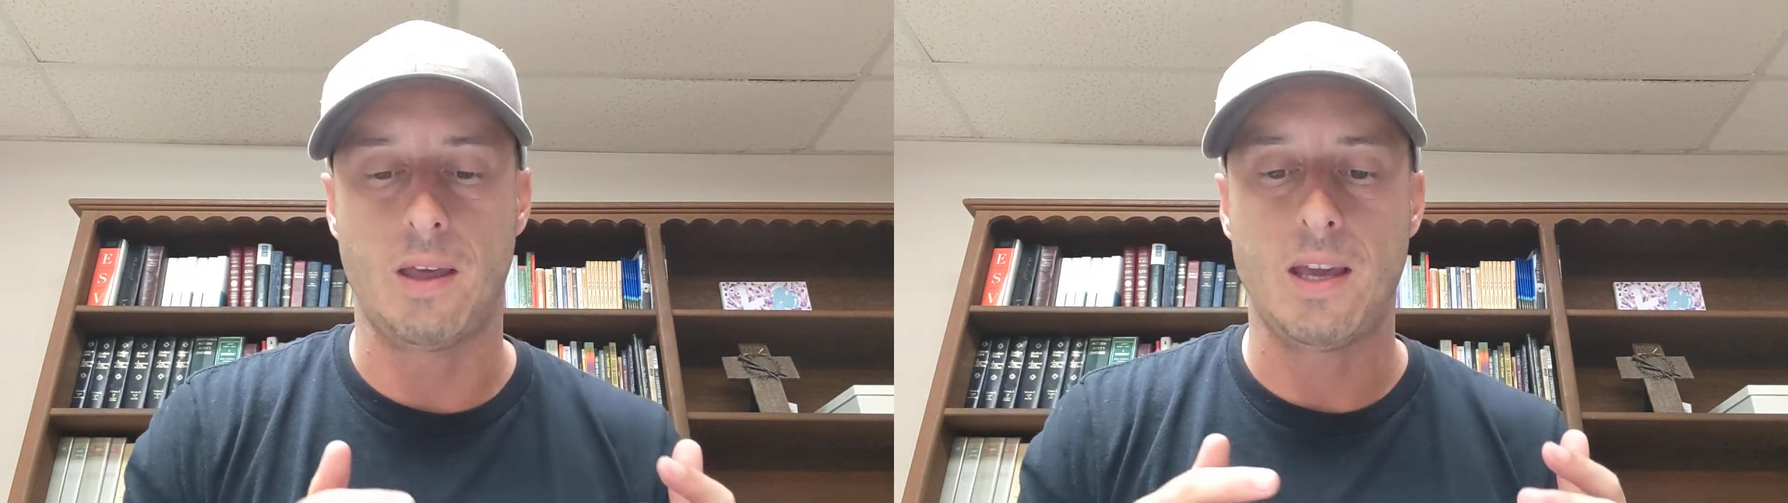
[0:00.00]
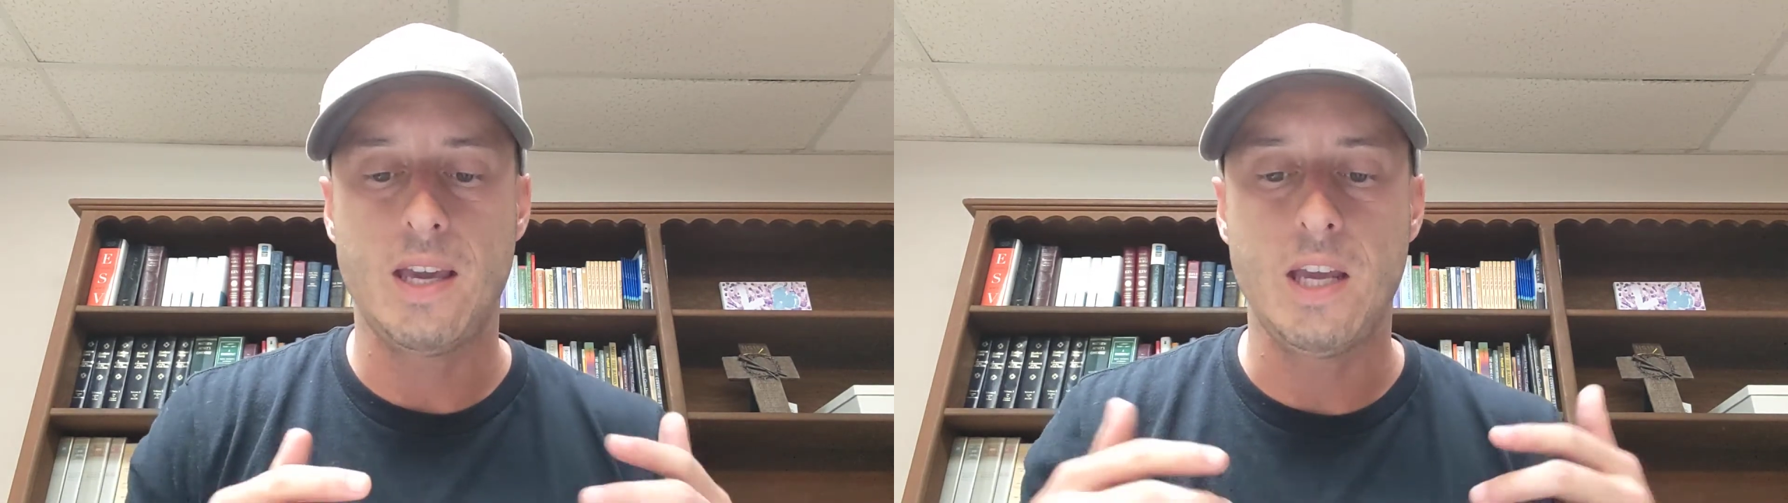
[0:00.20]

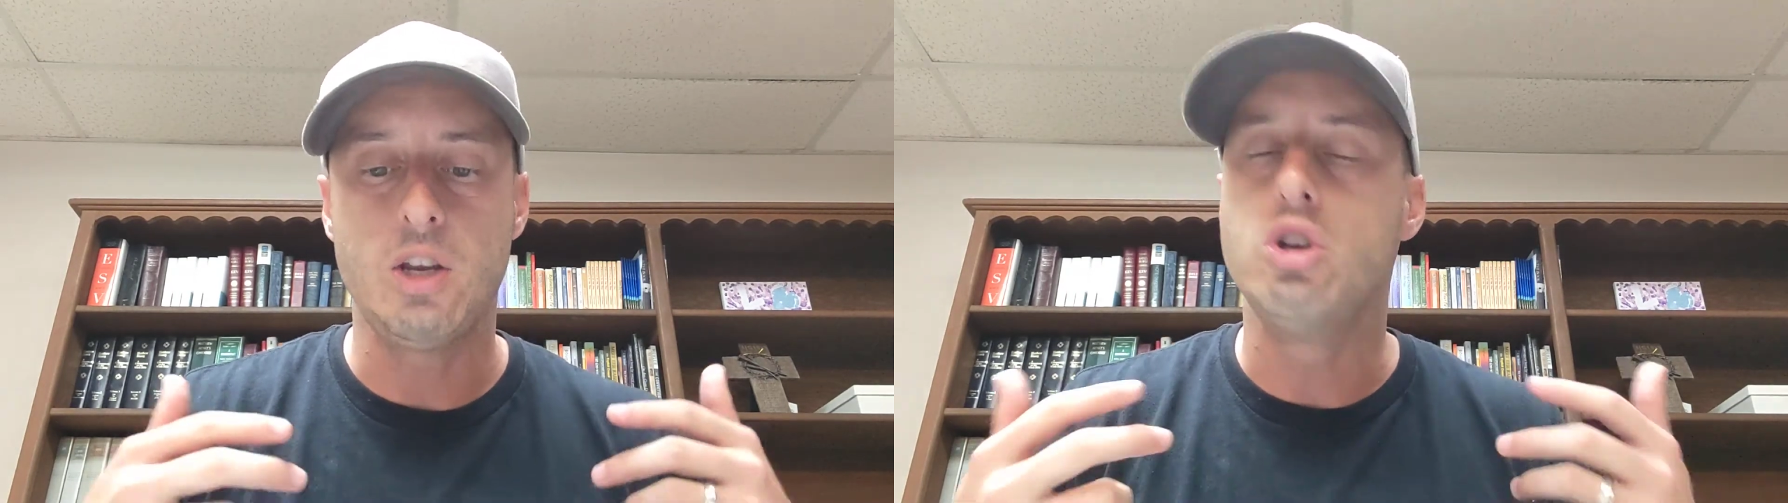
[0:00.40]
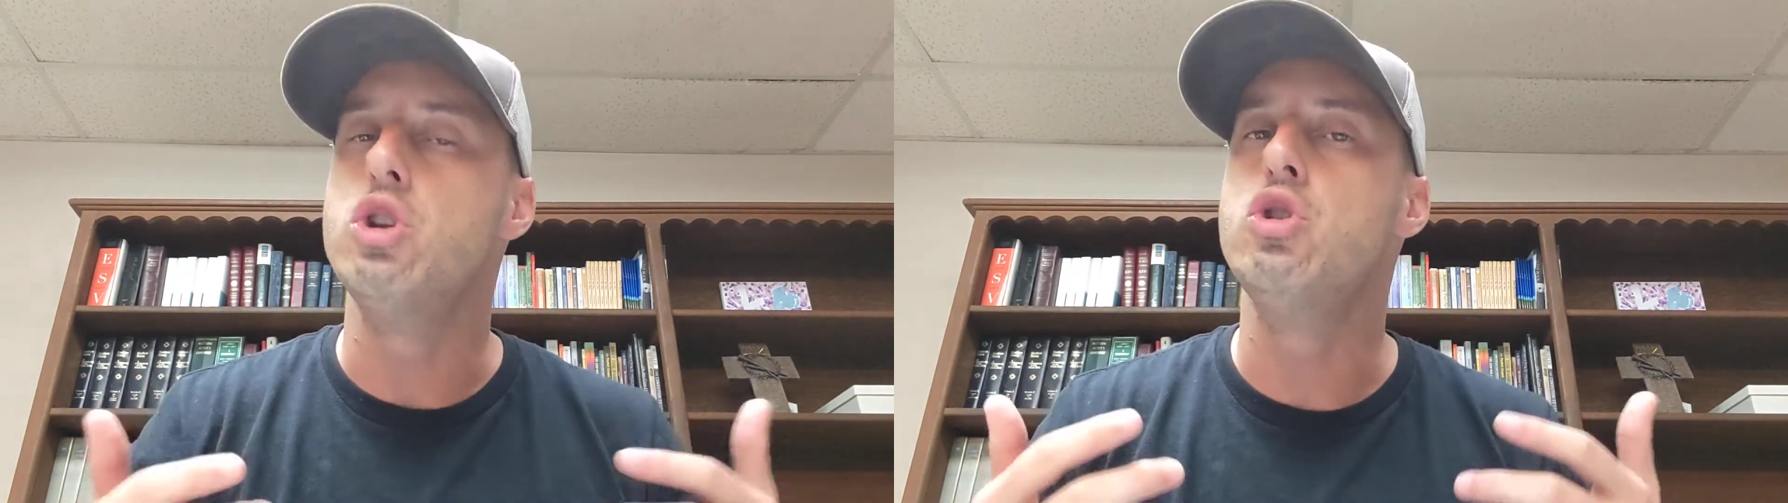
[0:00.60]
That he
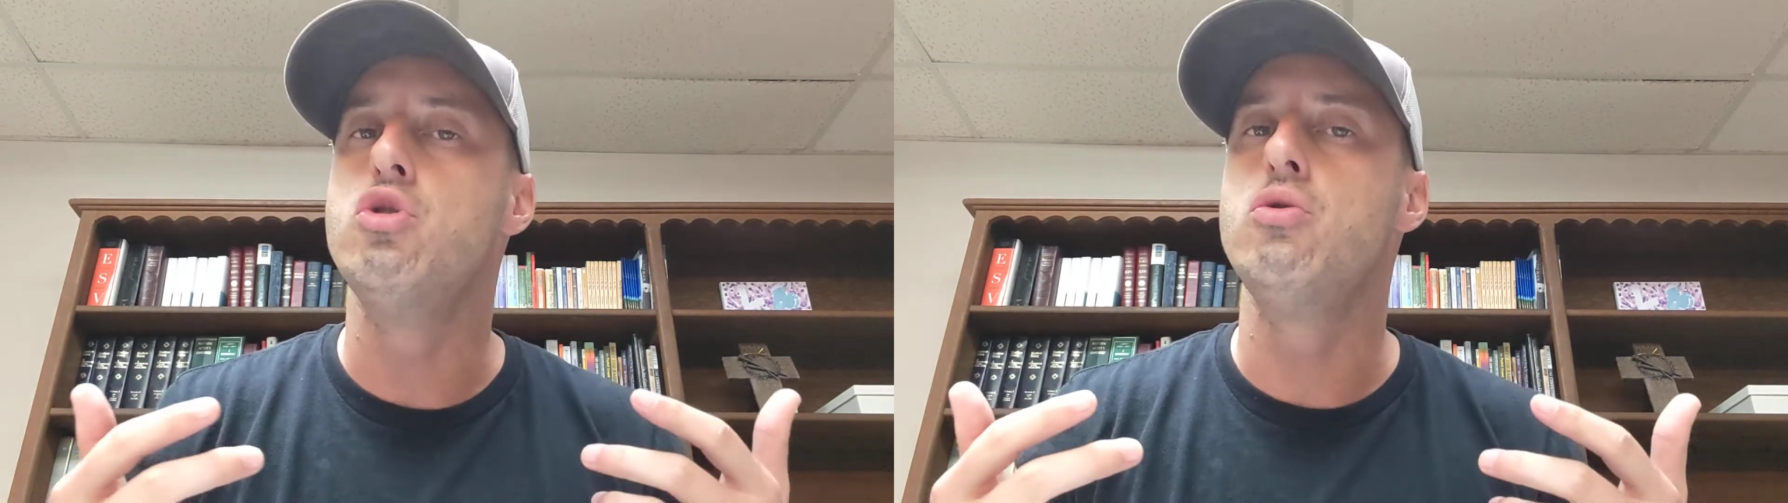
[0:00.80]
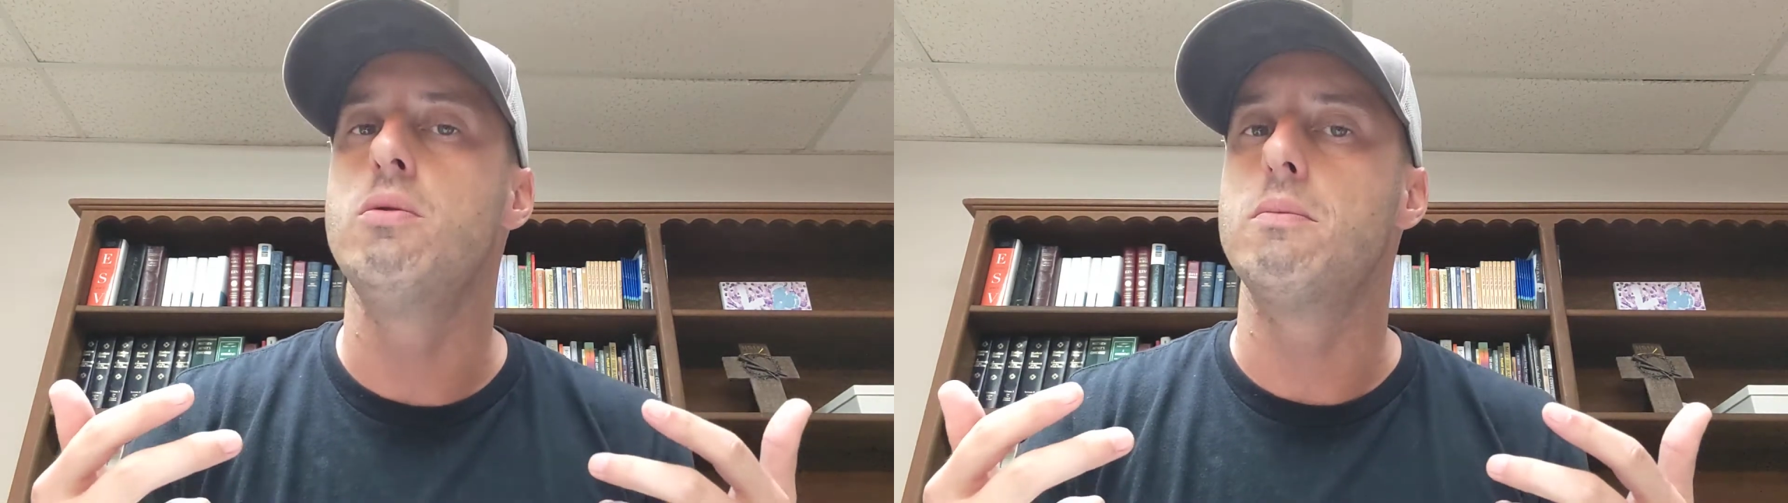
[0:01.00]

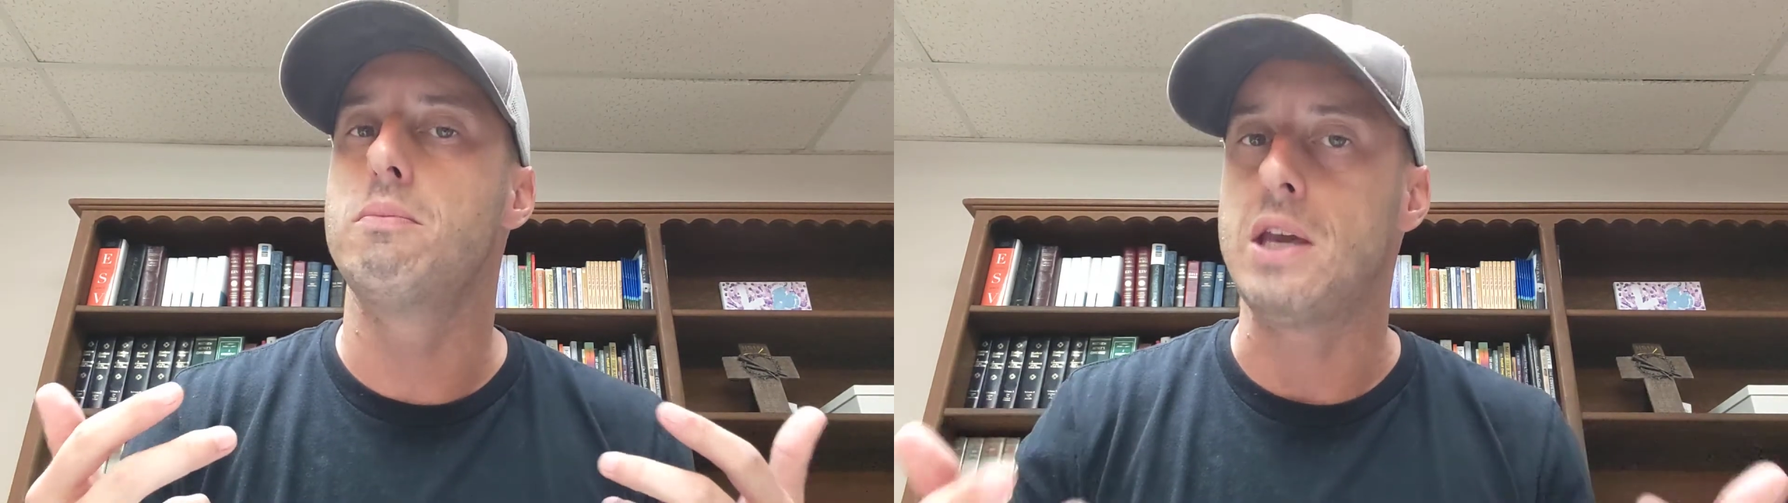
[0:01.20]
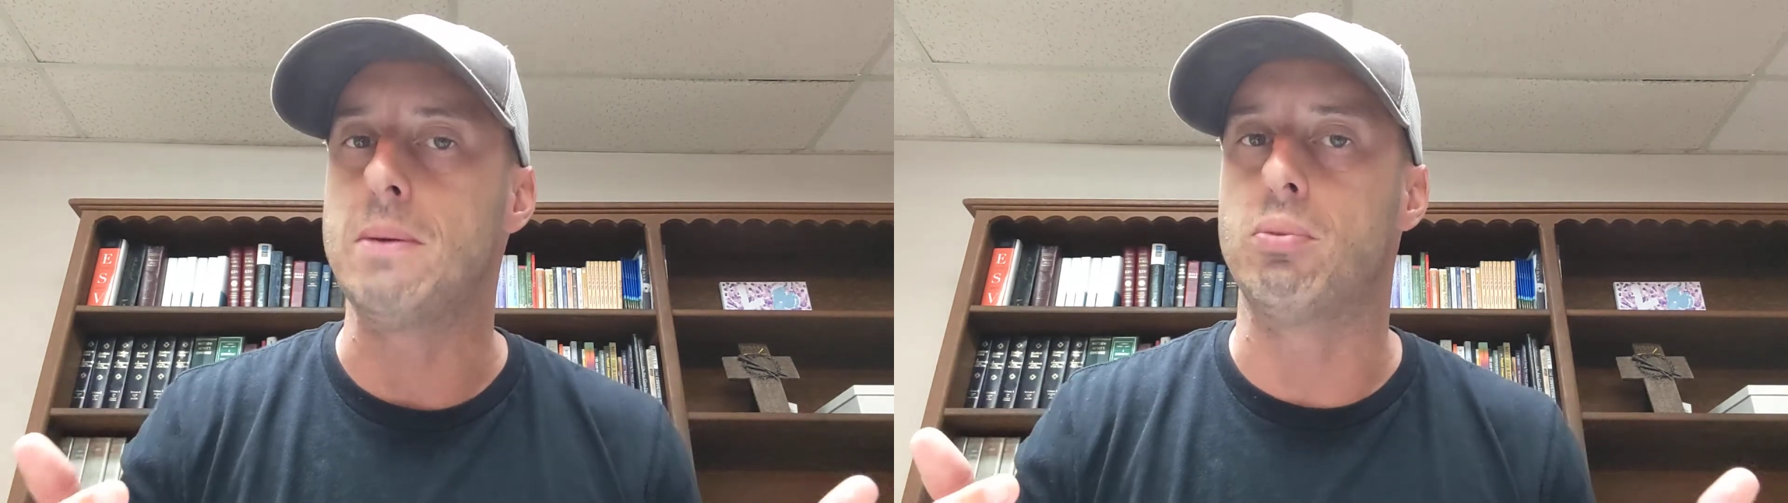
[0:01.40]
knew
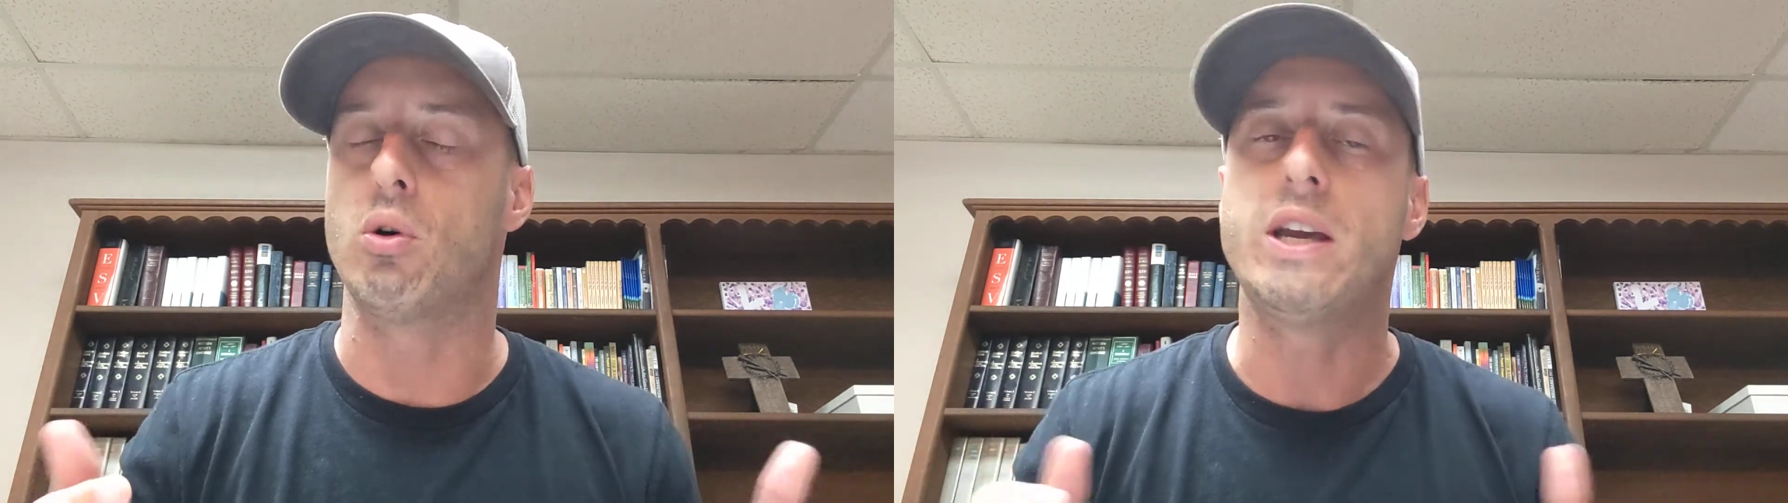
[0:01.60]
people,